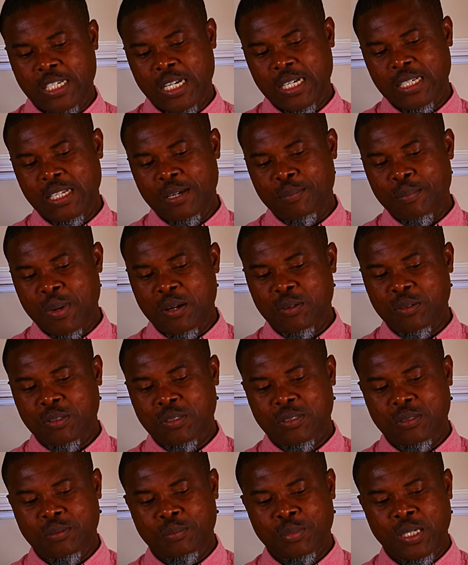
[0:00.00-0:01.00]
checked them
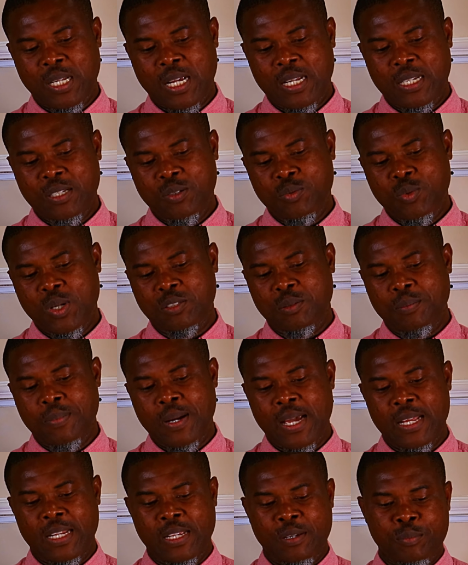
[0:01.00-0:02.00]
out, but I didn't want to
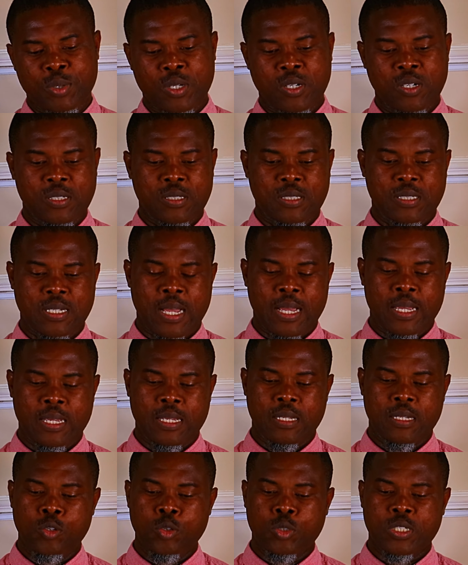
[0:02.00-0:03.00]
buy them because
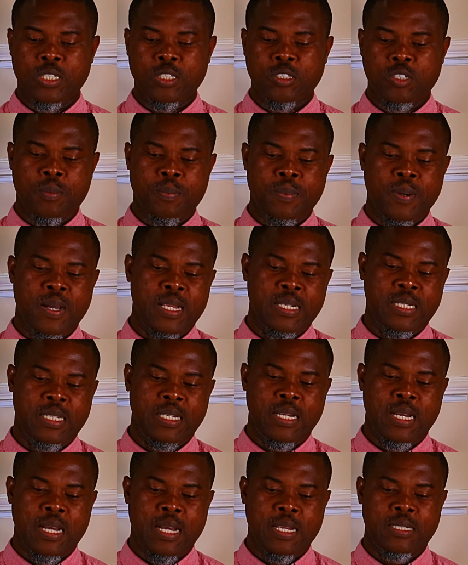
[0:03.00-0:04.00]
I looked it up and
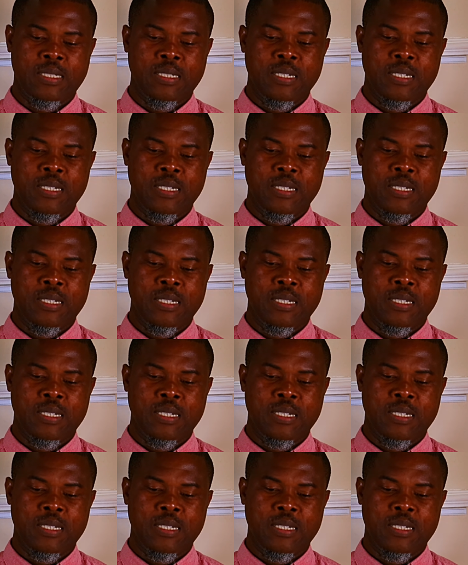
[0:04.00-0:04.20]
they had